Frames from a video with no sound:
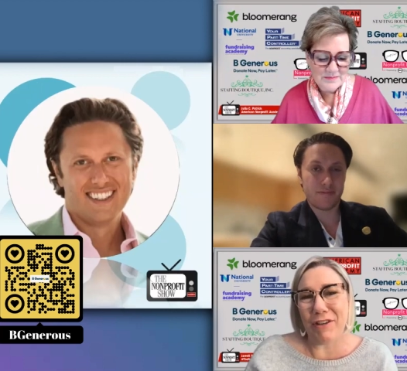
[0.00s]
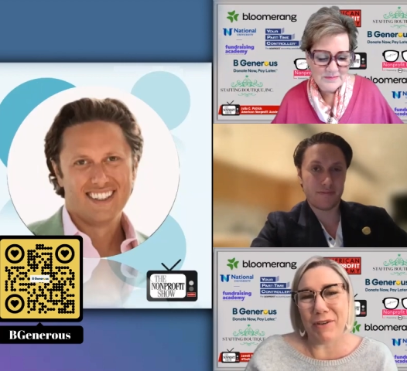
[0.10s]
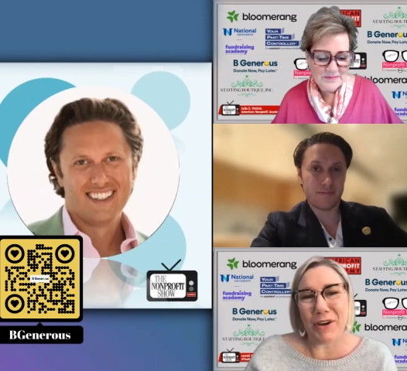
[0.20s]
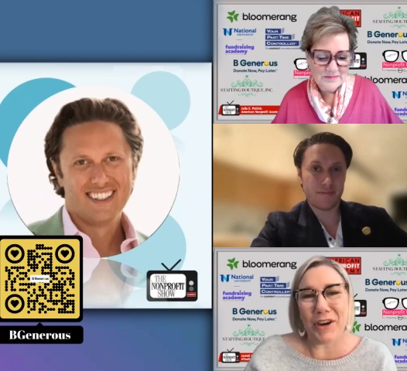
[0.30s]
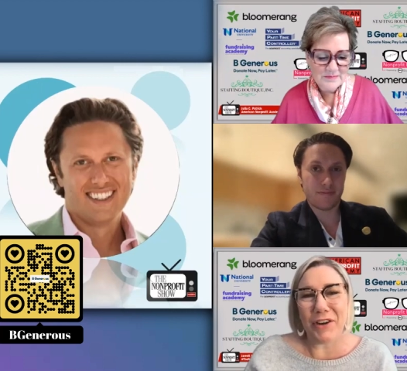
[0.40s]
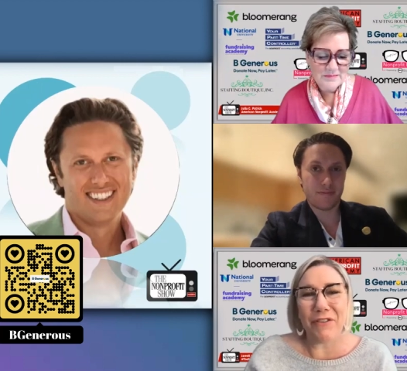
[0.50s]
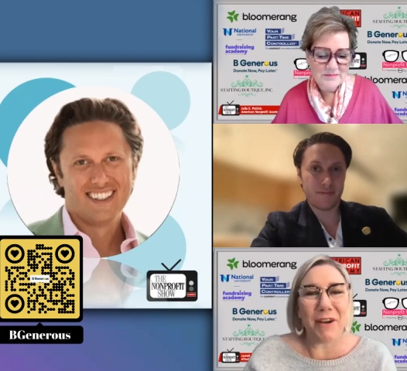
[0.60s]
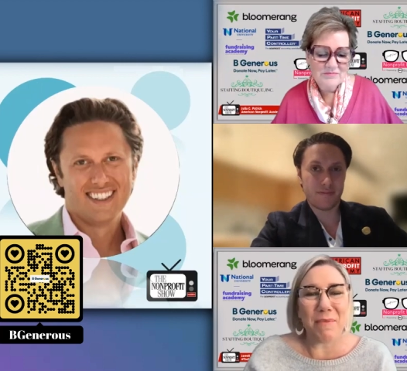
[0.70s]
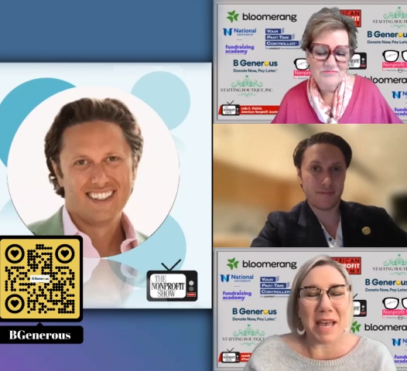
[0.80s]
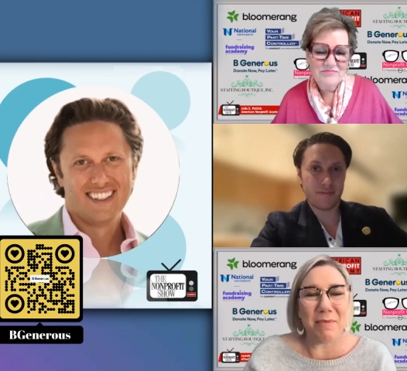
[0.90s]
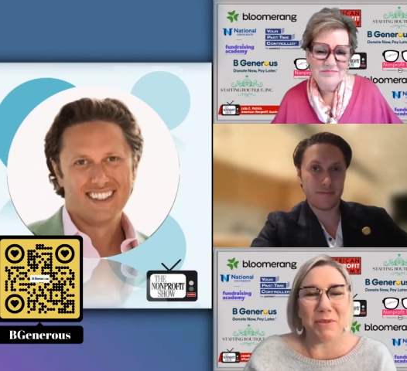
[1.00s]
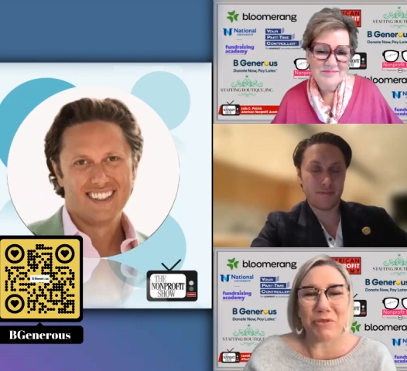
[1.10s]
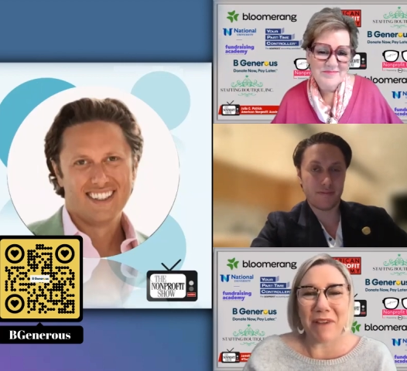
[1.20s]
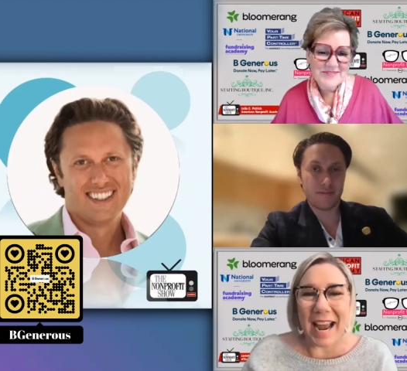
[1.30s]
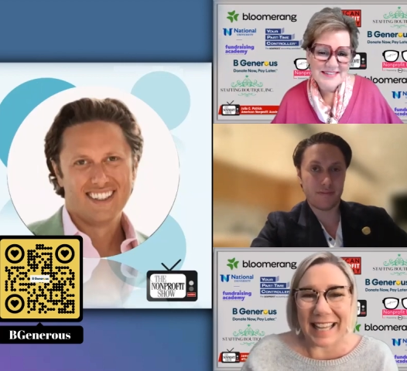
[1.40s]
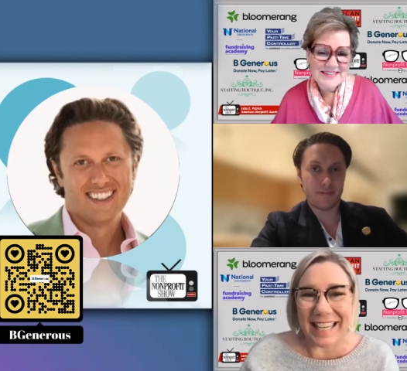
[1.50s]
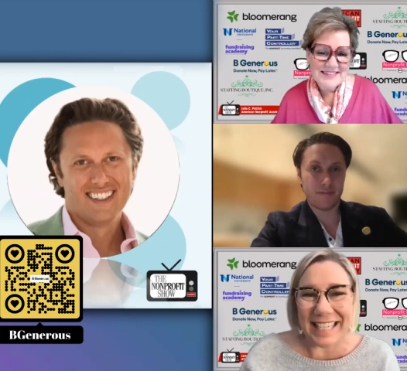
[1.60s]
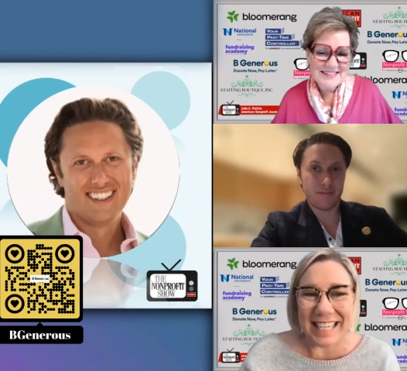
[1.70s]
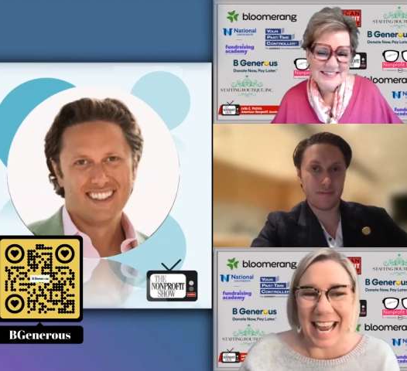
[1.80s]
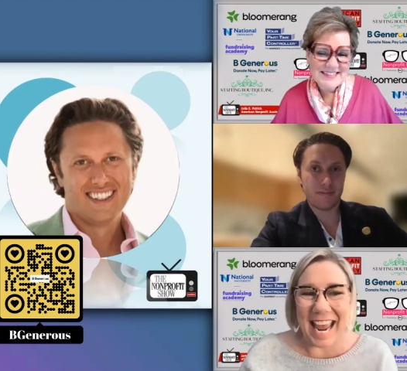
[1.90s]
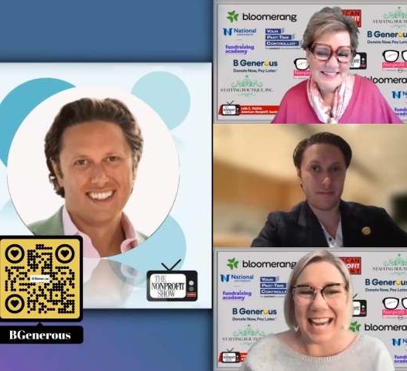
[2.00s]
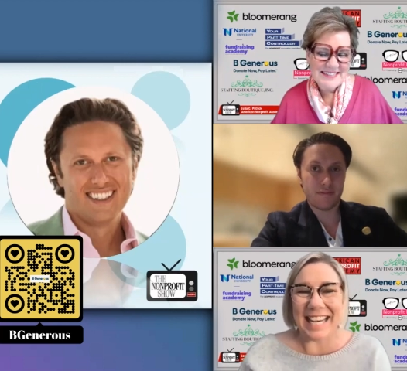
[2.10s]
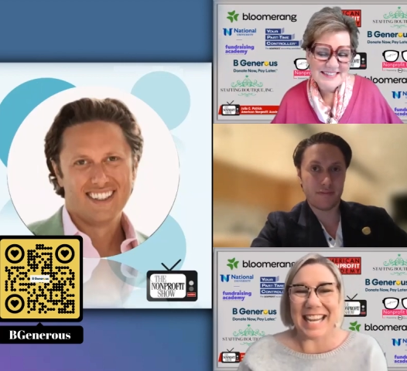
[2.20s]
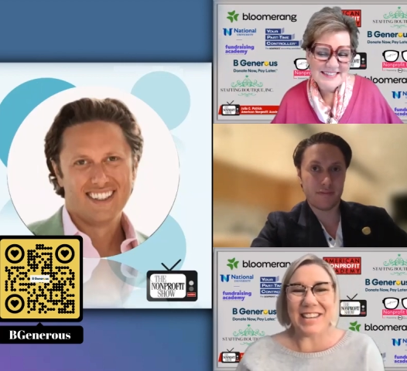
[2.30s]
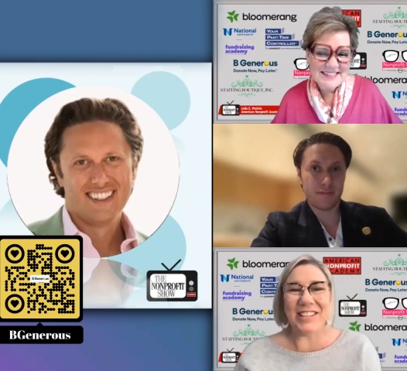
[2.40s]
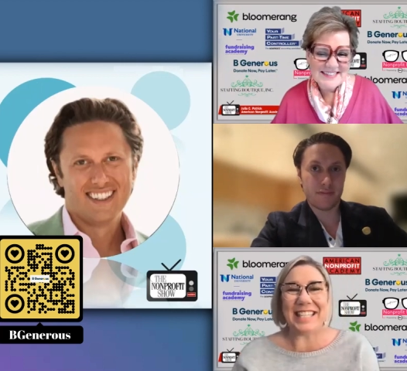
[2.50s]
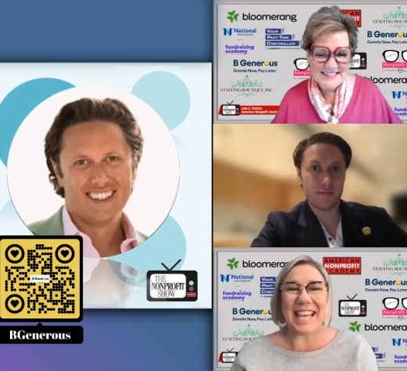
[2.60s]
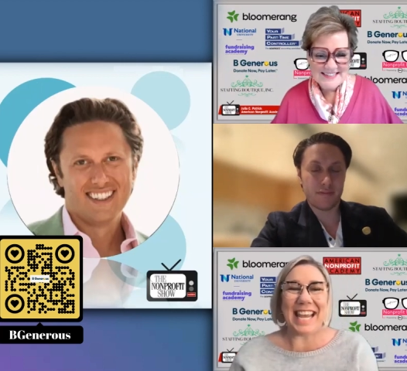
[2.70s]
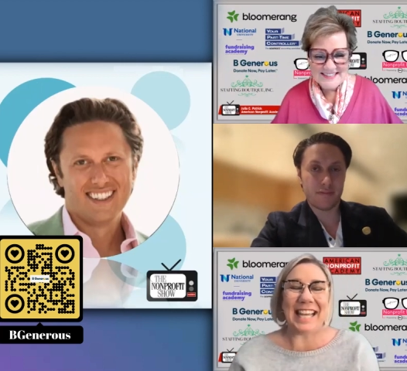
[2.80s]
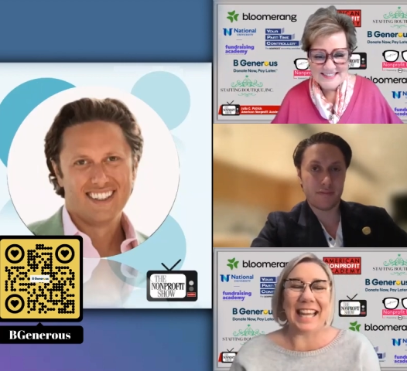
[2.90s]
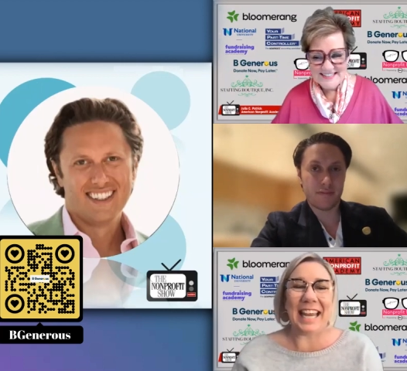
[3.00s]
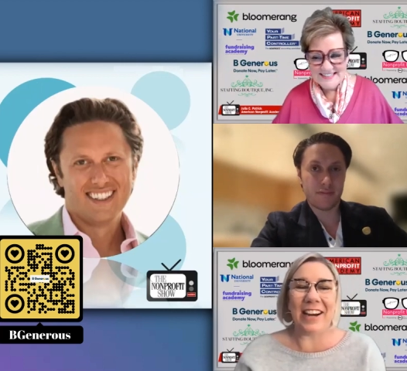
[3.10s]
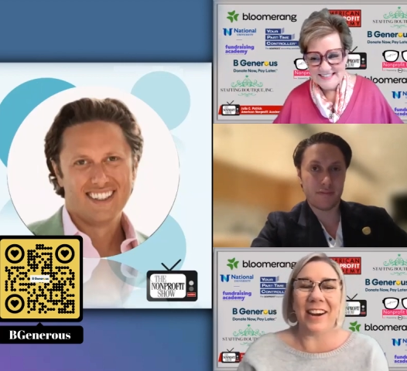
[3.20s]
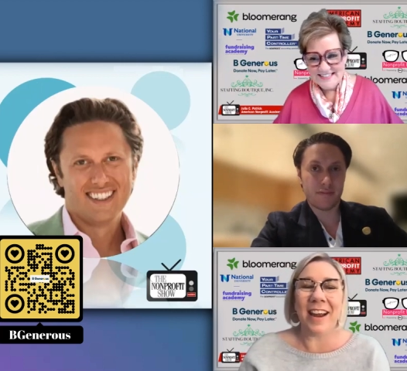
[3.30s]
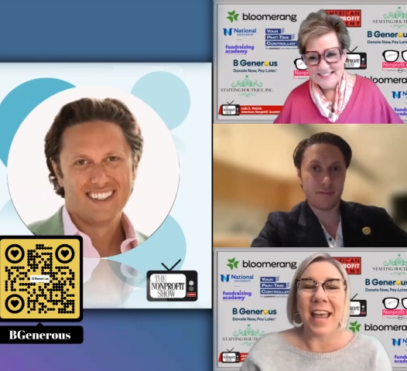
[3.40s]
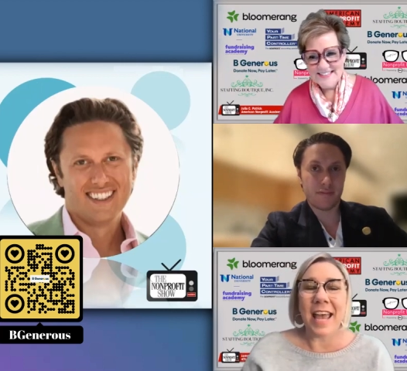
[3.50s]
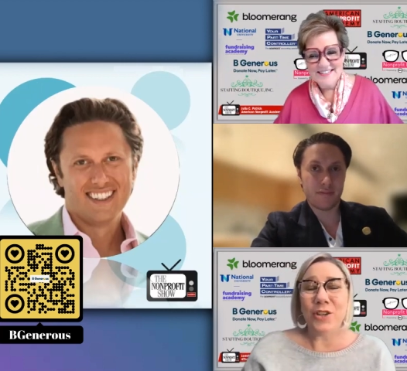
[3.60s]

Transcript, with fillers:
Speaker 1: you heard from him directly today, Neil St. Clair.